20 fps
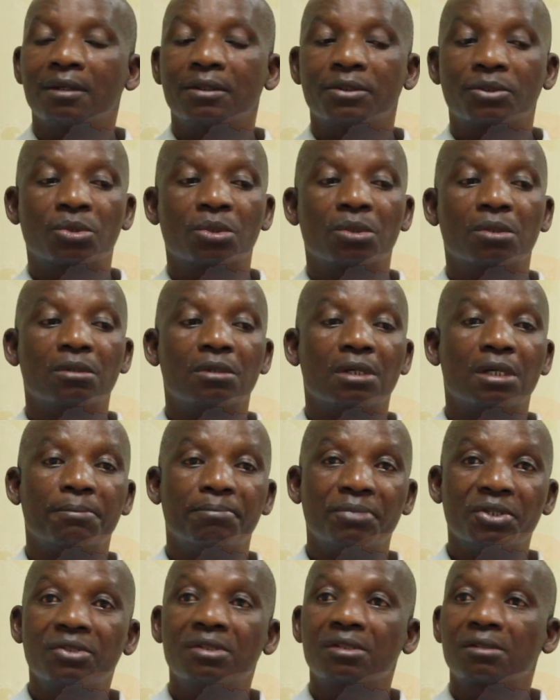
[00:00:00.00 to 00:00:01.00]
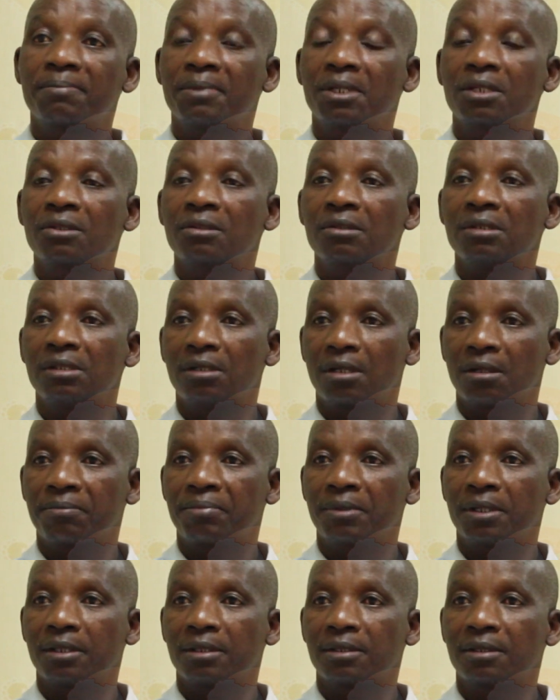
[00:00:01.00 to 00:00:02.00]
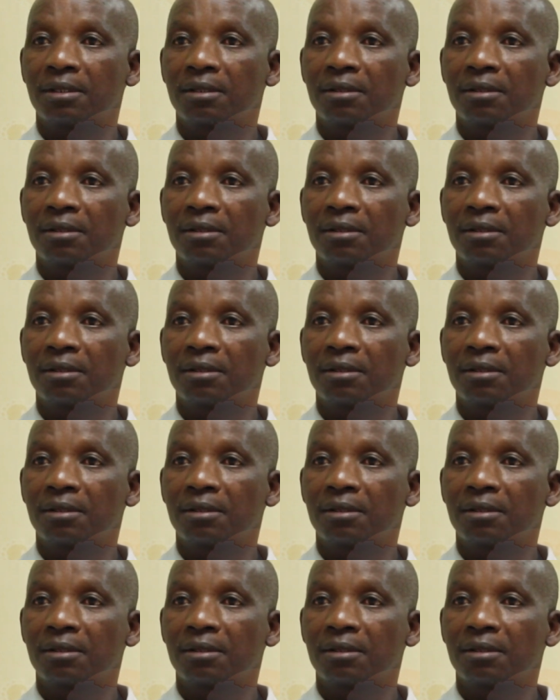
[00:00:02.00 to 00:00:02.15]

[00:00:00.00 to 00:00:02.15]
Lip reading: So a business person in Kampala